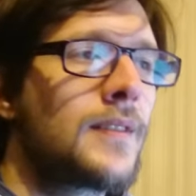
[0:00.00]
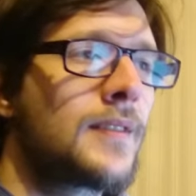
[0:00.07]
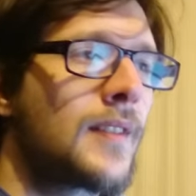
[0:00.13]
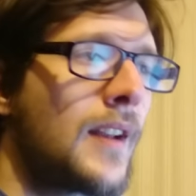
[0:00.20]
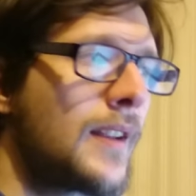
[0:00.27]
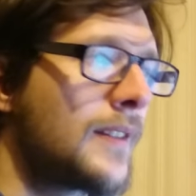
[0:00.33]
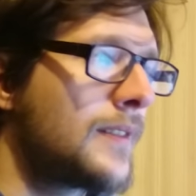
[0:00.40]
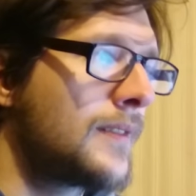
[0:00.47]

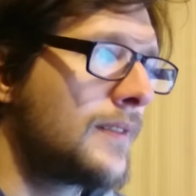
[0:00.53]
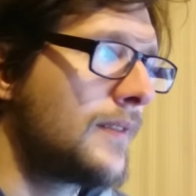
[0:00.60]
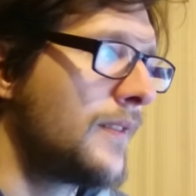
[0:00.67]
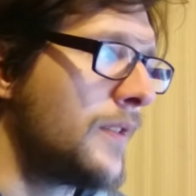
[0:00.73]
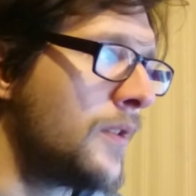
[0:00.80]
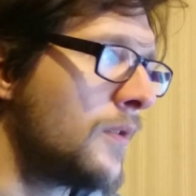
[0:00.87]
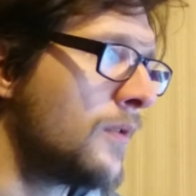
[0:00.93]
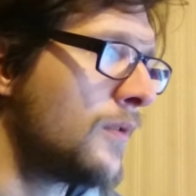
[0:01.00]
It's like
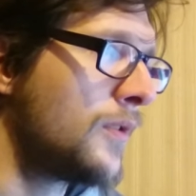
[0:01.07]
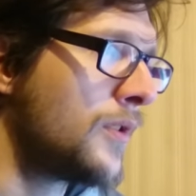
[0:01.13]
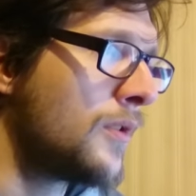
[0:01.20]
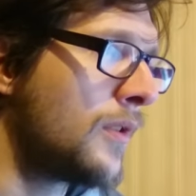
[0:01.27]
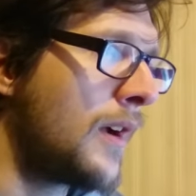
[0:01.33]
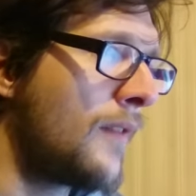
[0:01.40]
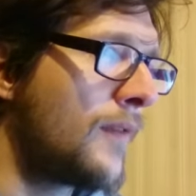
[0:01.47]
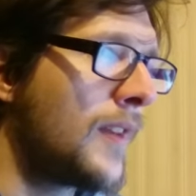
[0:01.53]
you
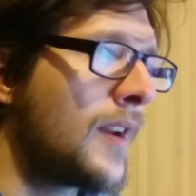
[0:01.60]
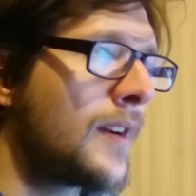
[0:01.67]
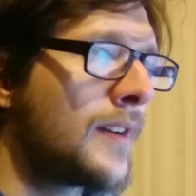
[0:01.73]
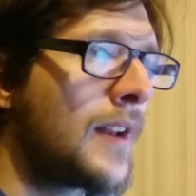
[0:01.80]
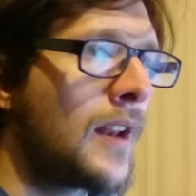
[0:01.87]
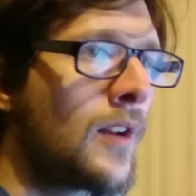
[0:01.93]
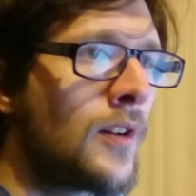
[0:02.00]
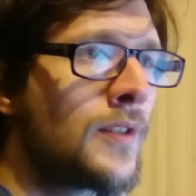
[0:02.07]
you have
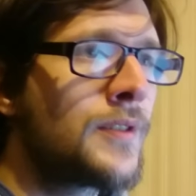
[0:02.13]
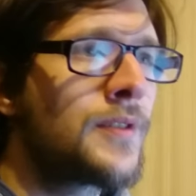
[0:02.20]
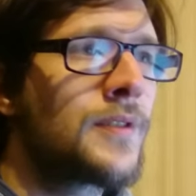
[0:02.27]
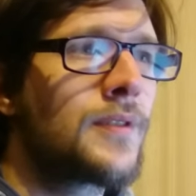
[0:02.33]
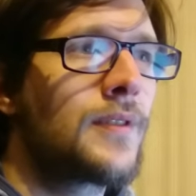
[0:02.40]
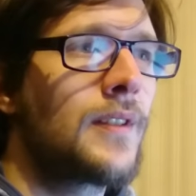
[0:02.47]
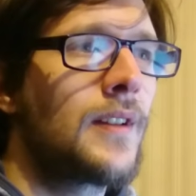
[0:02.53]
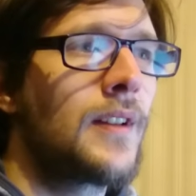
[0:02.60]
learned a
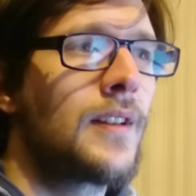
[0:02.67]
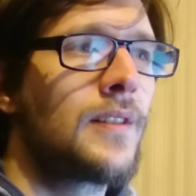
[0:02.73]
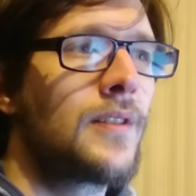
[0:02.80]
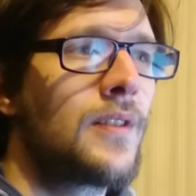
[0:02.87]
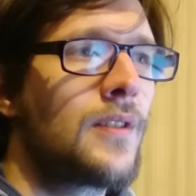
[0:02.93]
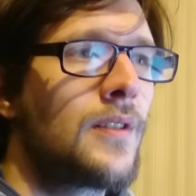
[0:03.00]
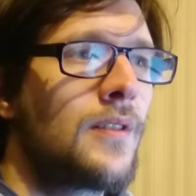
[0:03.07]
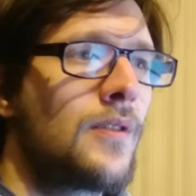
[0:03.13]
lot and
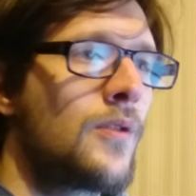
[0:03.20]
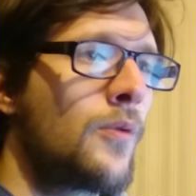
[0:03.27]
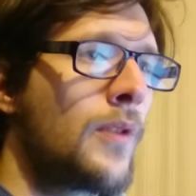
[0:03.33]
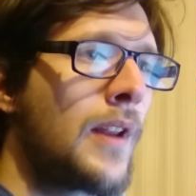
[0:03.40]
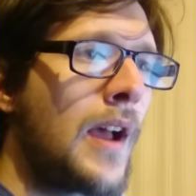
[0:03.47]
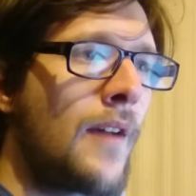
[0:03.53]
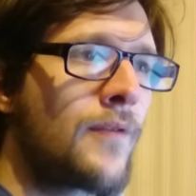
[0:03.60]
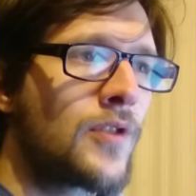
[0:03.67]
you
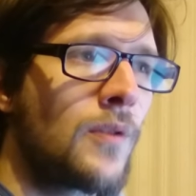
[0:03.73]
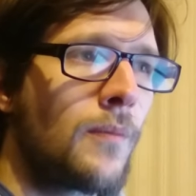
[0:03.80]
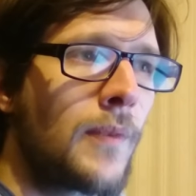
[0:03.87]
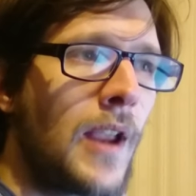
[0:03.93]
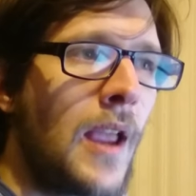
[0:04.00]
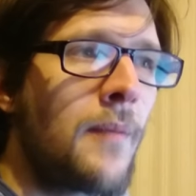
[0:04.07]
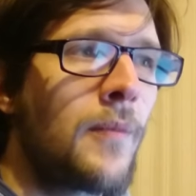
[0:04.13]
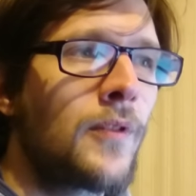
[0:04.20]
will have
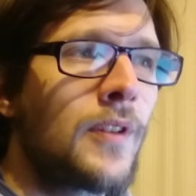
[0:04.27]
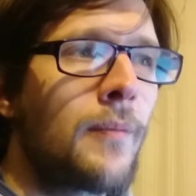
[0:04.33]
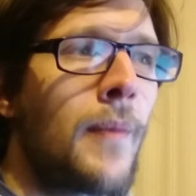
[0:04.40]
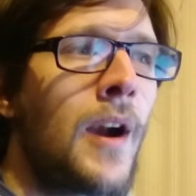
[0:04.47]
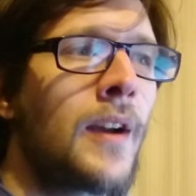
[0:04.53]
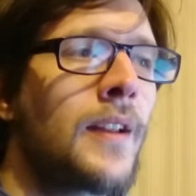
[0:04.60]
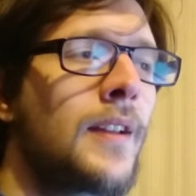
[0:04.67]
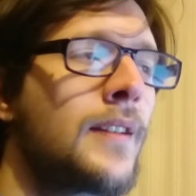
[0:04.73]
some game on the
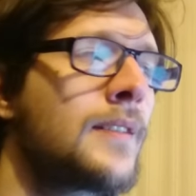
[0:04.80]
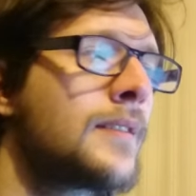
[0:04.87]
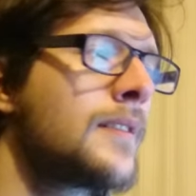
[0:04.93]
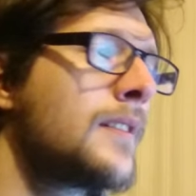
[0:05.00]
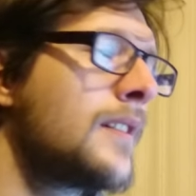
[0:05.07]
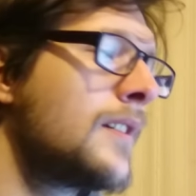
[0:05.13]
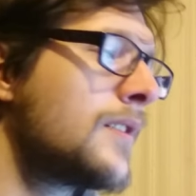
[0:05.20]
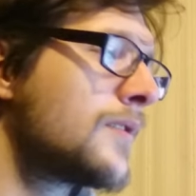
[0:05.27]
market.
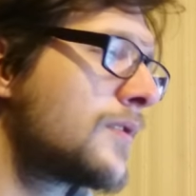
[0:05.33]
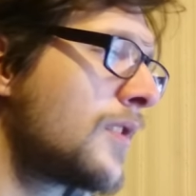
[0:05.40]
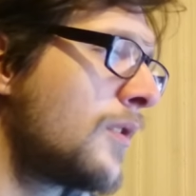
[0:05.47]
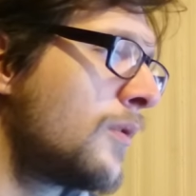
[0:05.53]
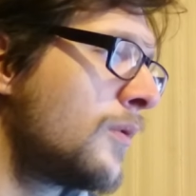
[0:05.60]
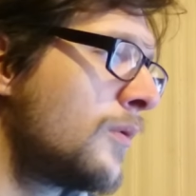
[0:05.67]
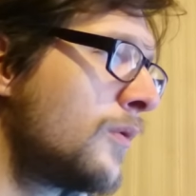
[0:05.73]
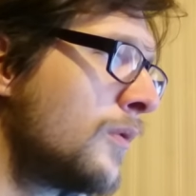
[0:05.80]

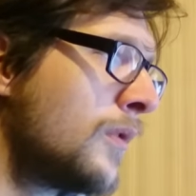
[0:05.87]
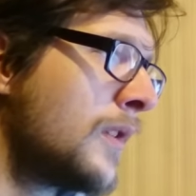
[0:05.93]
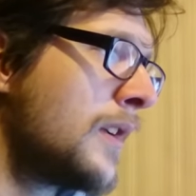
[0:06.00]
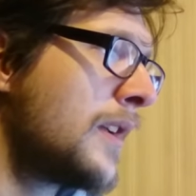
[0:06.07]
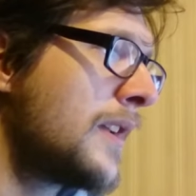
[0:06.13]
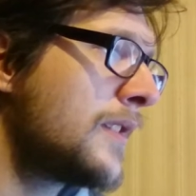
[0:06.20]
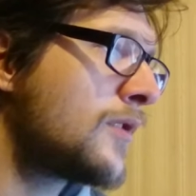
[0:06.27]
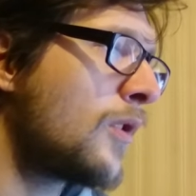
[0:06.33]
So
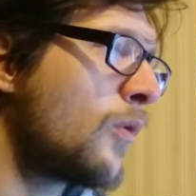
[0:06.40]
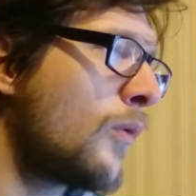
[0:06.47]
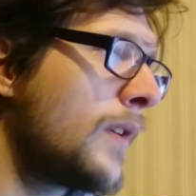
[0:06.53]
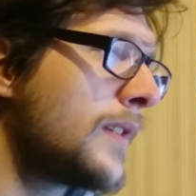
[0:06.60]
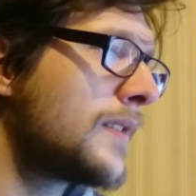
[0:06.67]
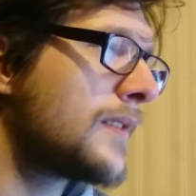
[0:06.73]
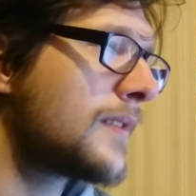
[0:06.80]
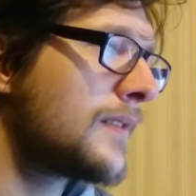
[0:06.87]
it's
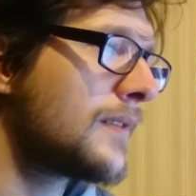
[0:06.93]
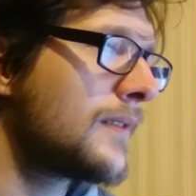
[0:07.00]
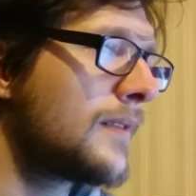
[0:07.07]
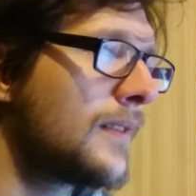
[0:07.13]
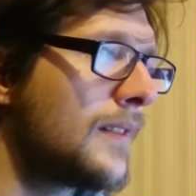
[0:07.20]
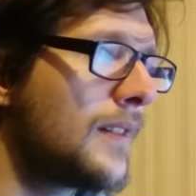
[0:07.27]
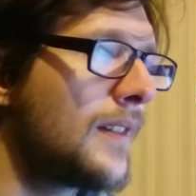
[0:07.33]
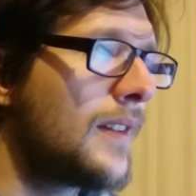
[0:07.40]
always
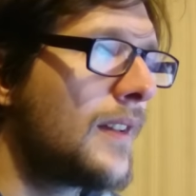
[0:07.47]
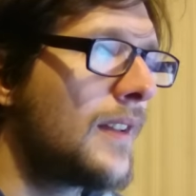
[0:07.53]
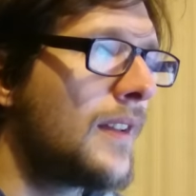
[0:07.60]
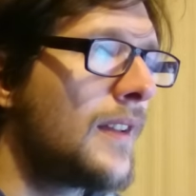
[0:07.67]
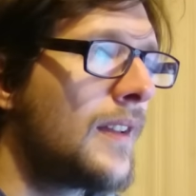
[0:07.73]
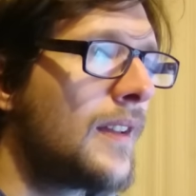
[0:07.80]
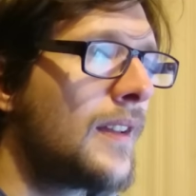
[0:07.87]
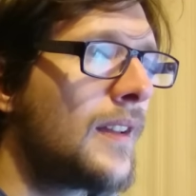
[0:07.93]

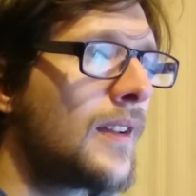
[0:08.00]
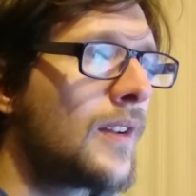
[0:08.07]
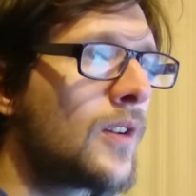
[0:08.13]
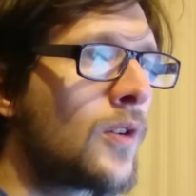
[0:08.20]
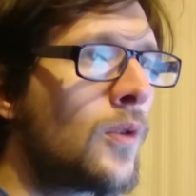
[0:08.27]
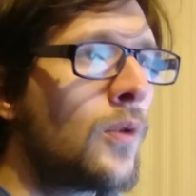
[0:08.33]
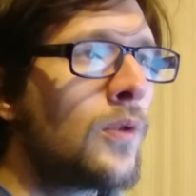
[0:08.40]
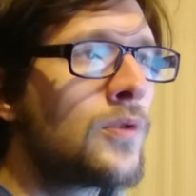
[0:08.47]
uh,
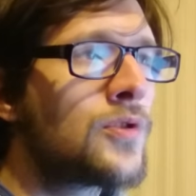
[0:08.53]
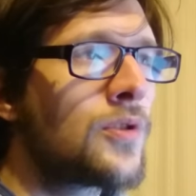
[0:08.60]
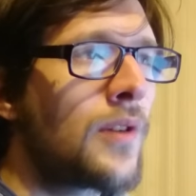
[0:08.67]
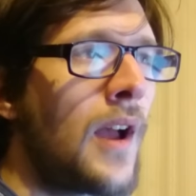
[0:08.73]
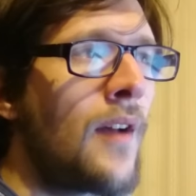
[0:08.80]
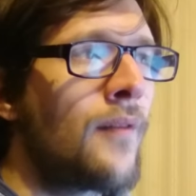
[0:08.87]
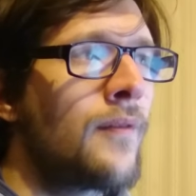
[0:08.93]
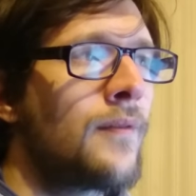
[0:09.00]
cool to
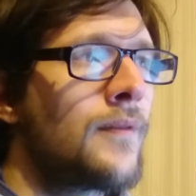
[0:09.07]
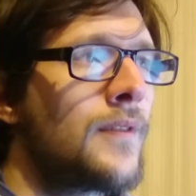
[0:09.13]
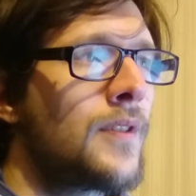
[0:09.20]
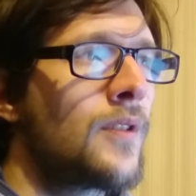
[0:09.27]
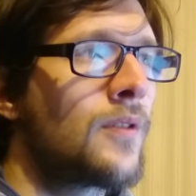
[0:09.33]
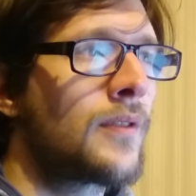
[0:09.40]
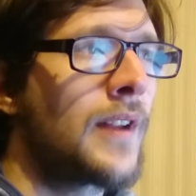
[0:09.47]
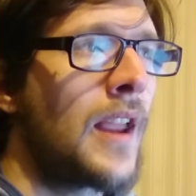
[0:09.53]
have
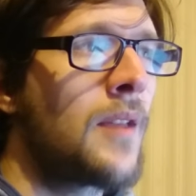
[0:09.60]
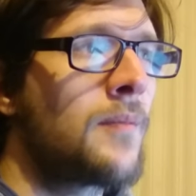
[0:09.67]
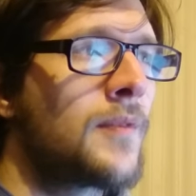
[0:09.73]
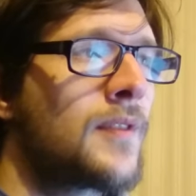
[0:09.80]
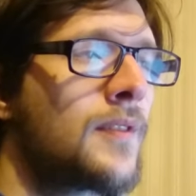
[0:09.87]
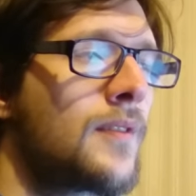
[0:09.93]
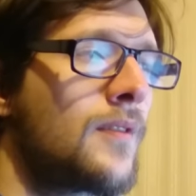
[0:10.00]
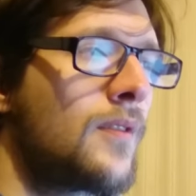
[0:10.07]
your
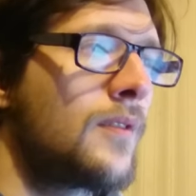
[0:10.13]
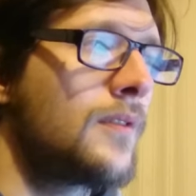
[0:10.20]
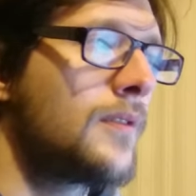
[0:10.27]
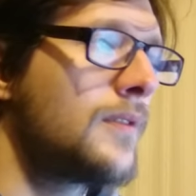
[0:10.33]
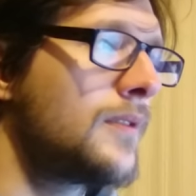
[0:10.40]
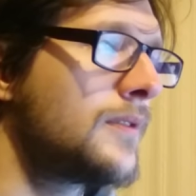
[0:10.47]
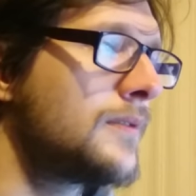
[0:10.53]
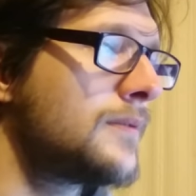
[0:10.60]
games
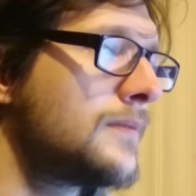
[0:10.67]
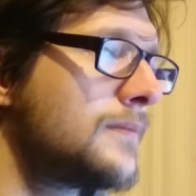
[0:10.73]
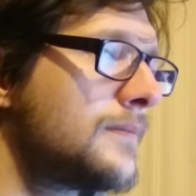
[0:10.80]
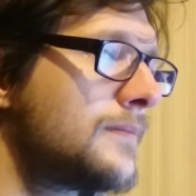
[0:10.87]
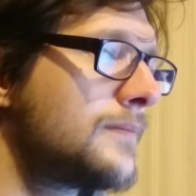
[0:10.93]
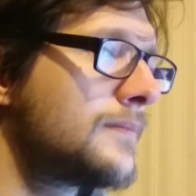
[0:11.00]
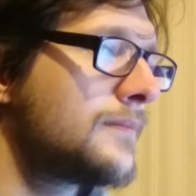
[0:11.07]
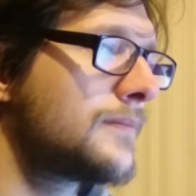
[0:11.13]
on
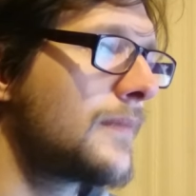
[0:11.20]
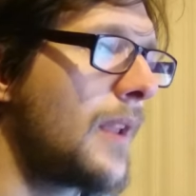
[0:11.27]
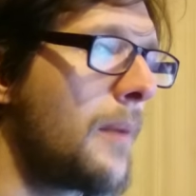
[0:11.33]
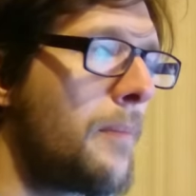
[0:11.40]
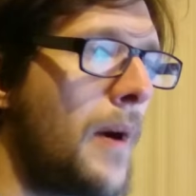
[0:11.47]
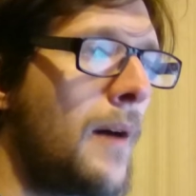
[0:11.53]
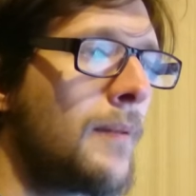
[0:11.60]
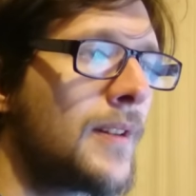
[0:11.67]

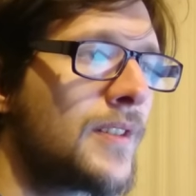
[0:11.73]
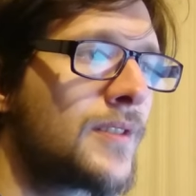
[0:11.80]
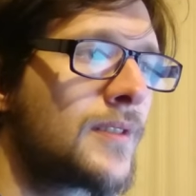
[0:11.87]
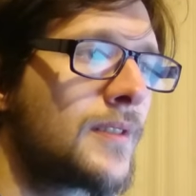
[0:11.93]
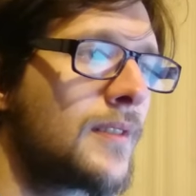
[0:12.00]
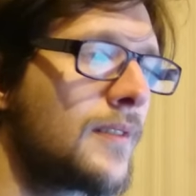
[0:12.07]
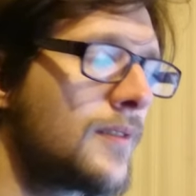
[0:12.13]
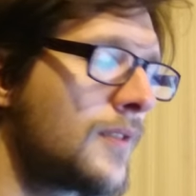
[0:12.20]
uh, published.